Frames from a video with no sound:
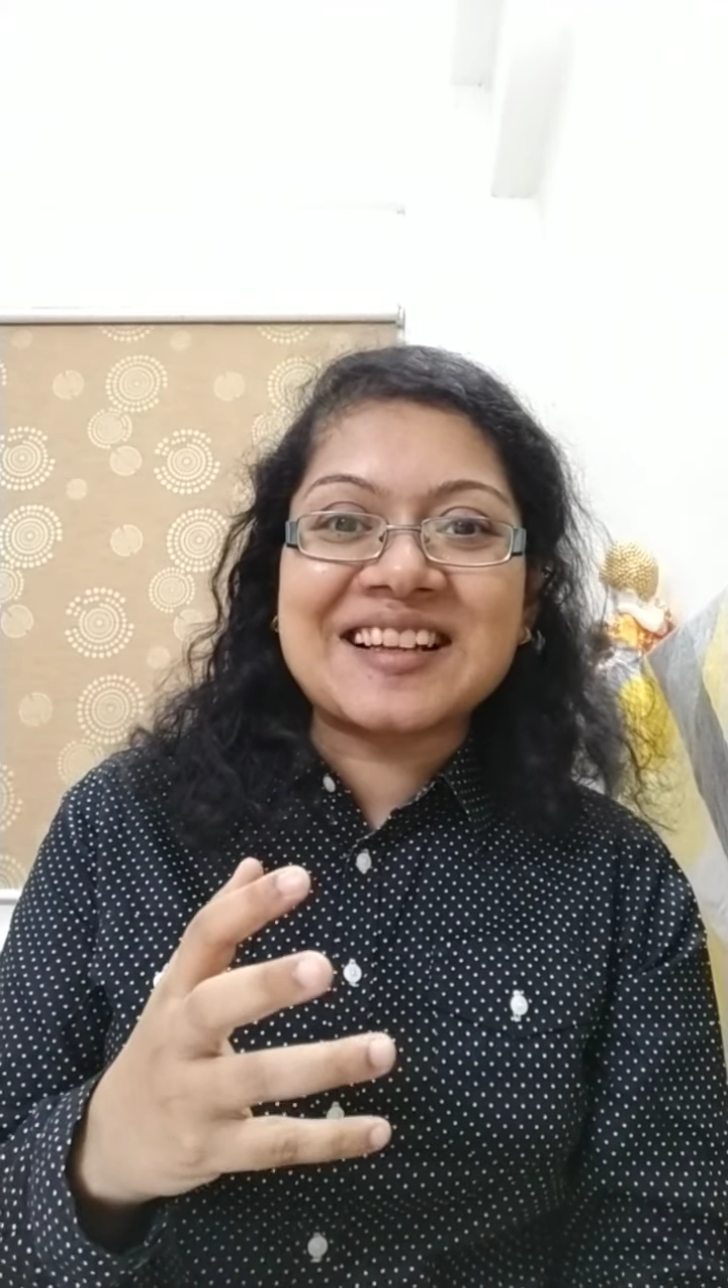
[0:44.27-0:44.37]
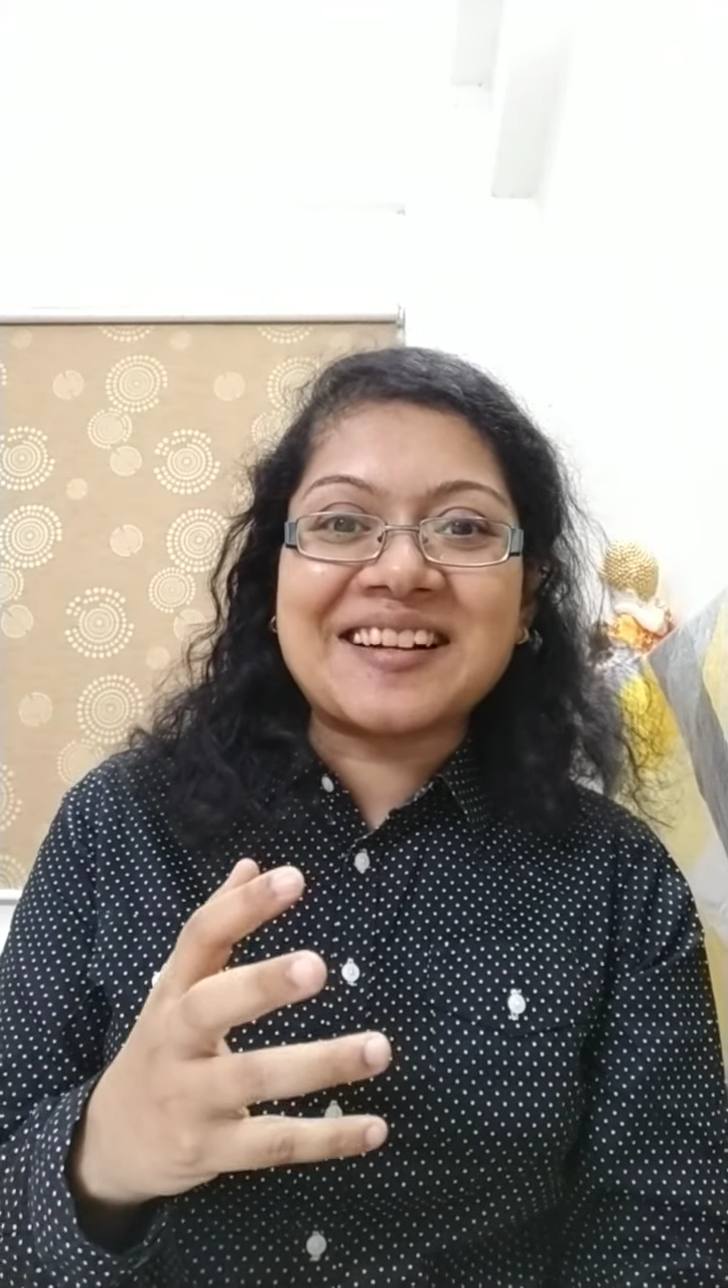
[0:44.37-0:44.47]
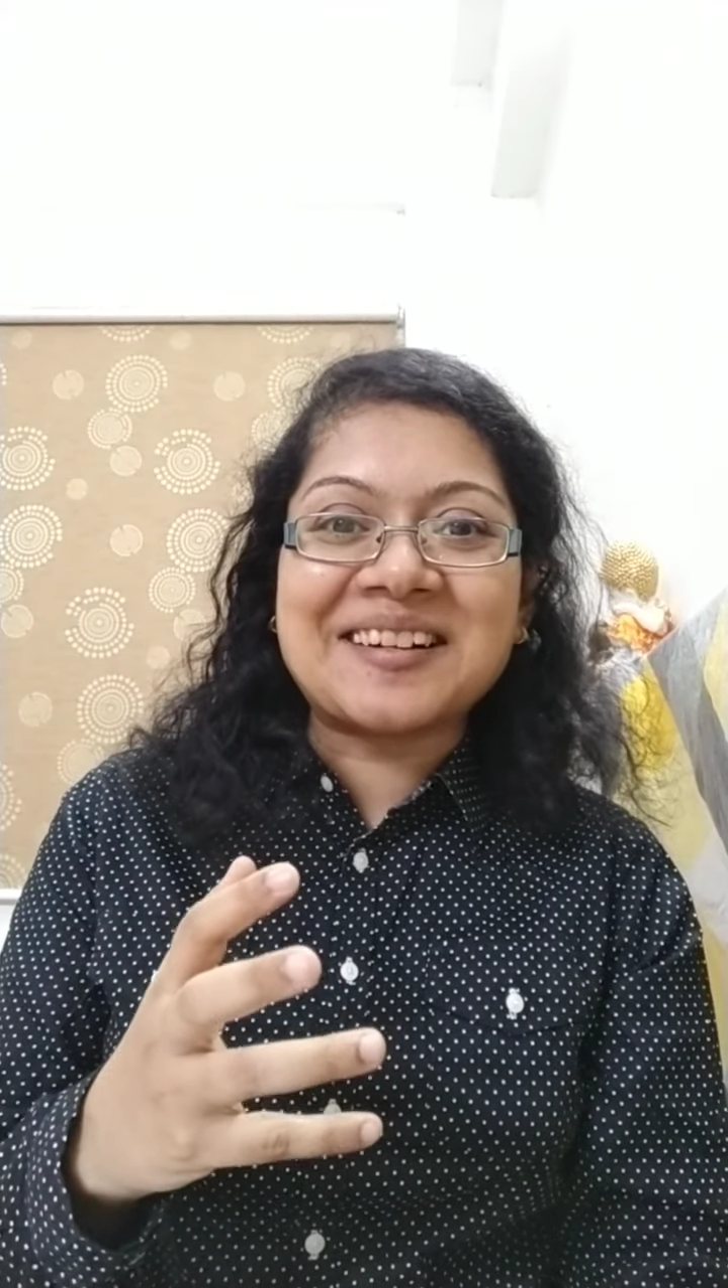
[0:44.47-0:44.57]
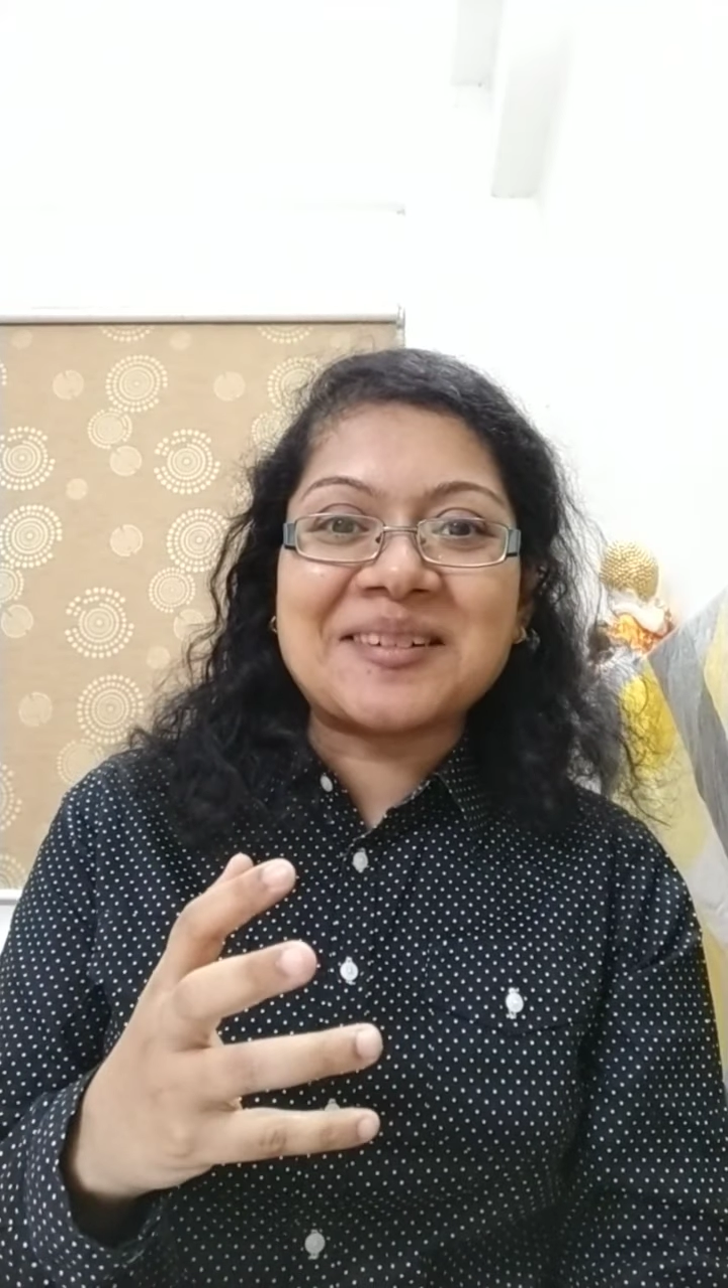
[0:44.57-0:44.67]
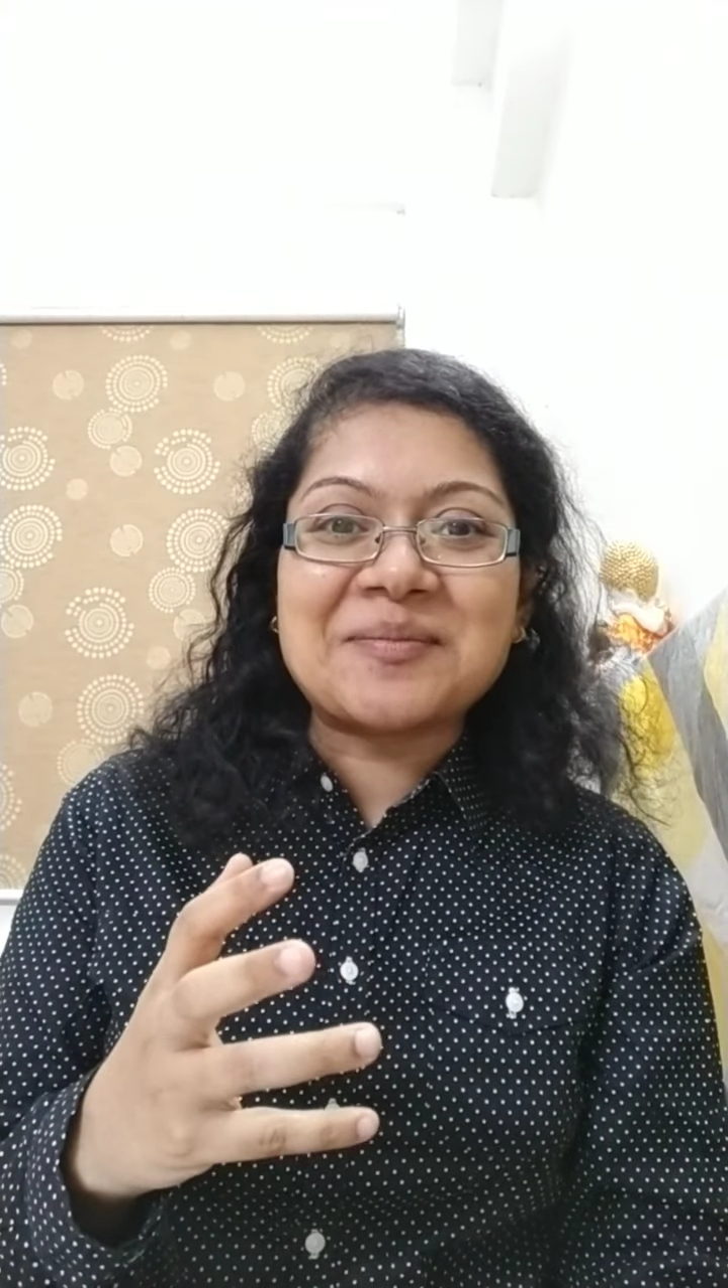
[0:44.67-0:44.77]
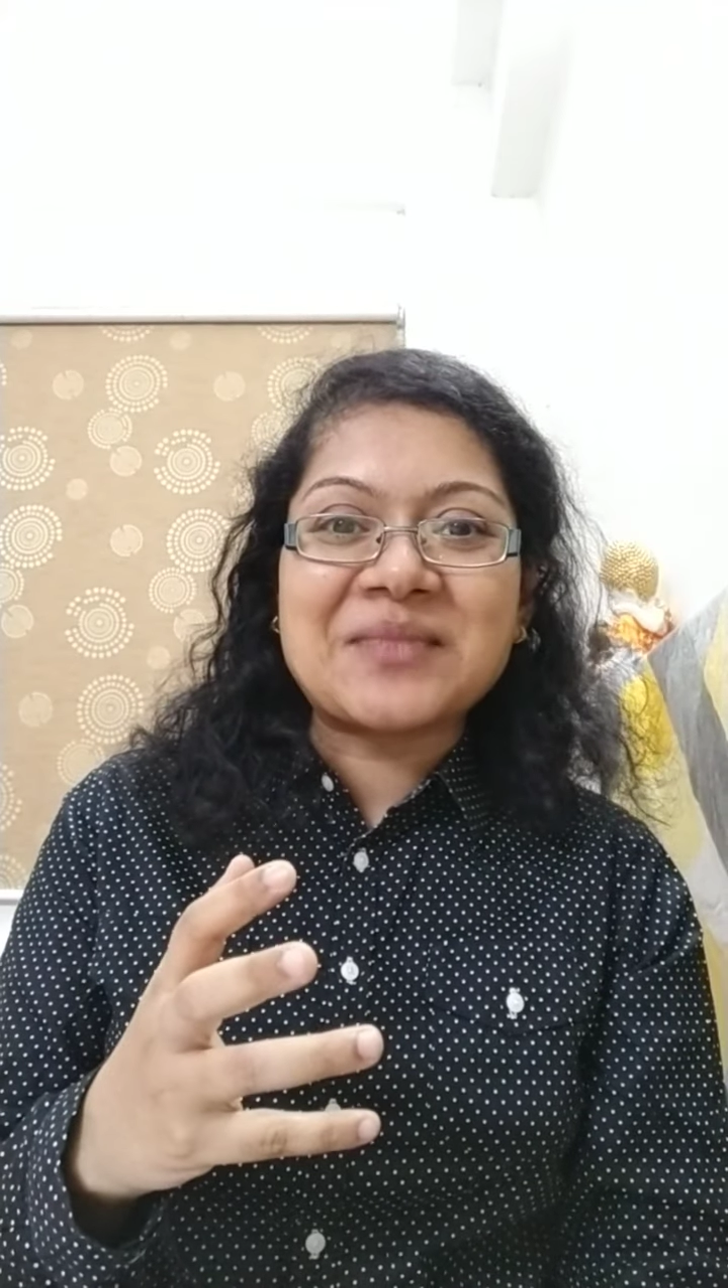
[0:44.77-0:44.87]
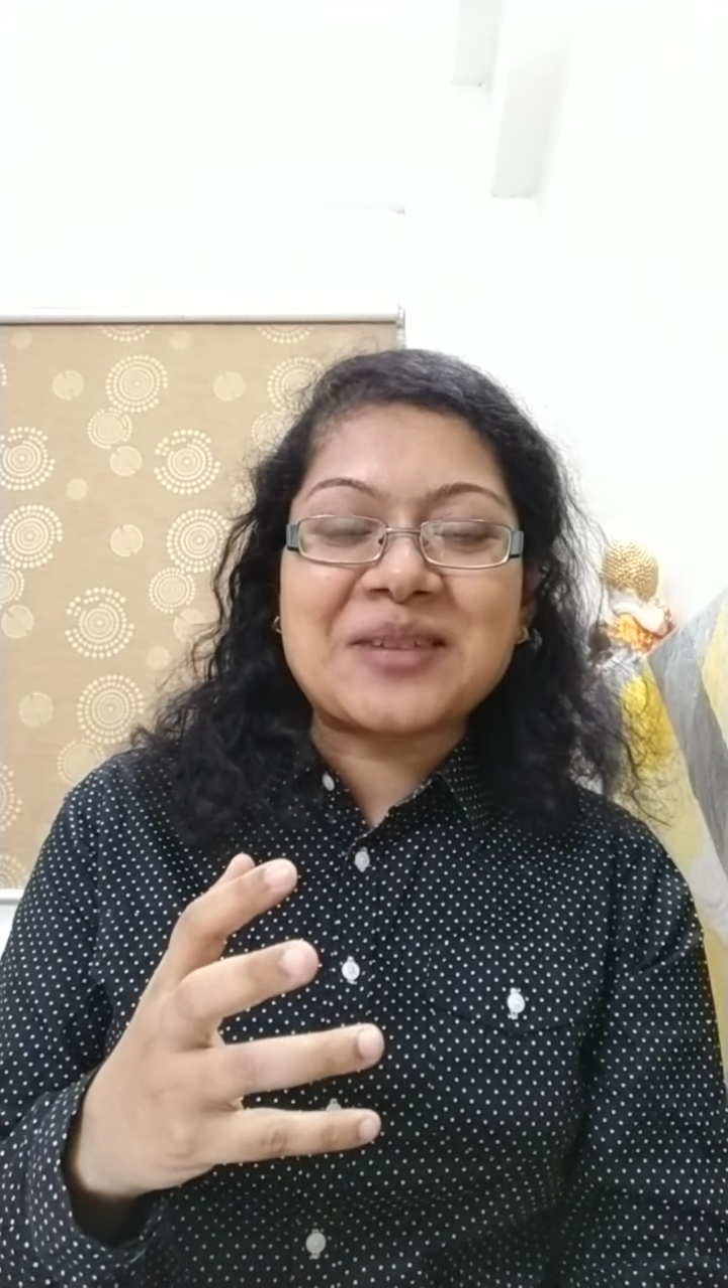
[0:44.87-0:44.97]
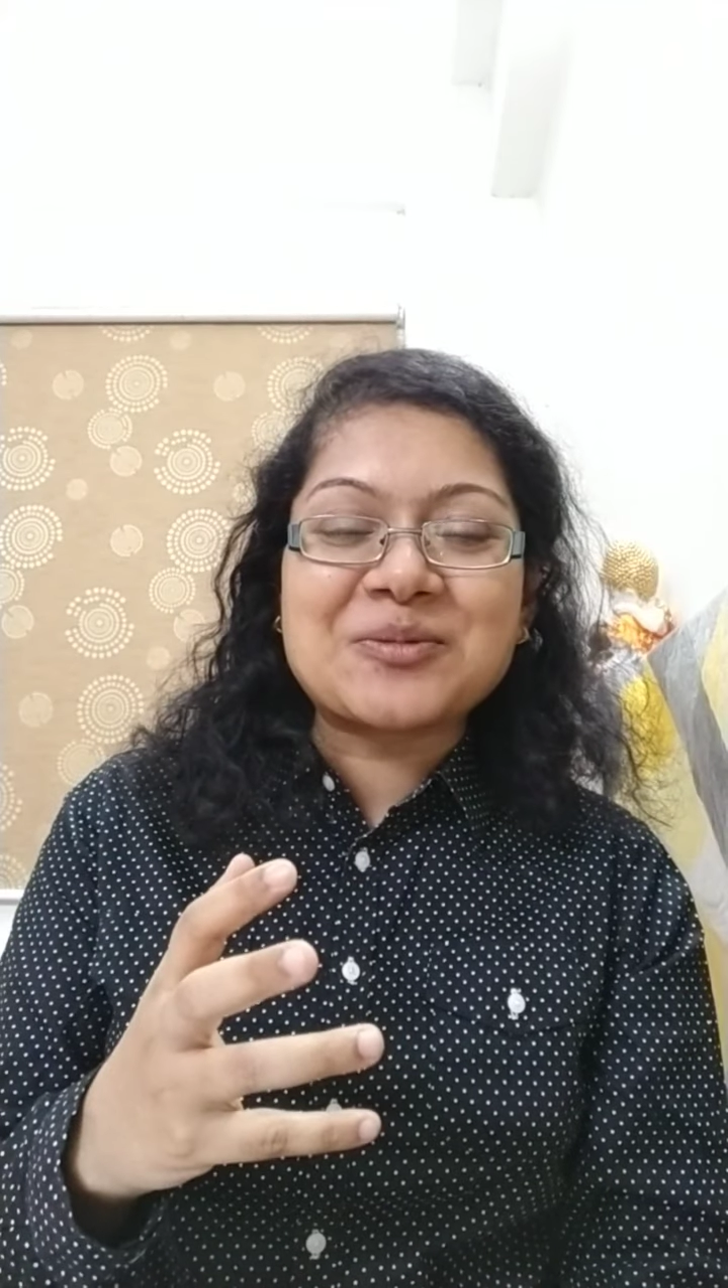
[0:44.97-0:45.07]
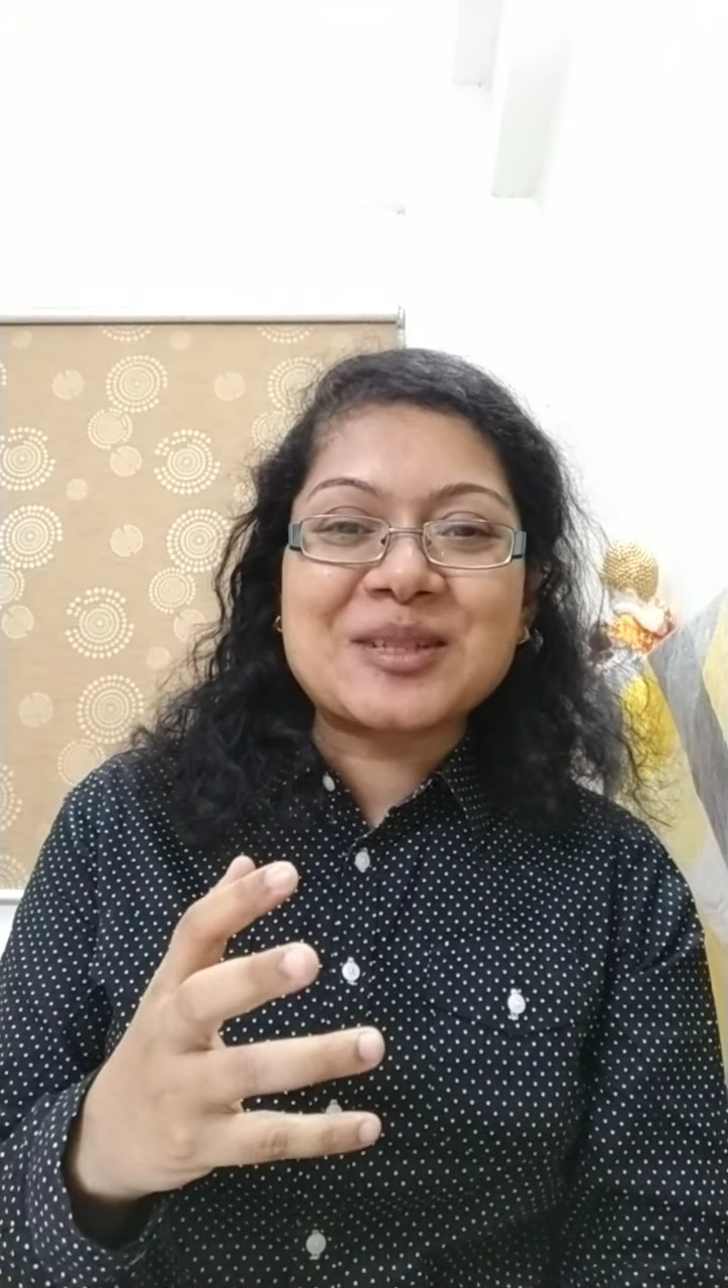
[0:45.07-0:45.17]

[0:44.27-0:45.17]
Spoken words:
I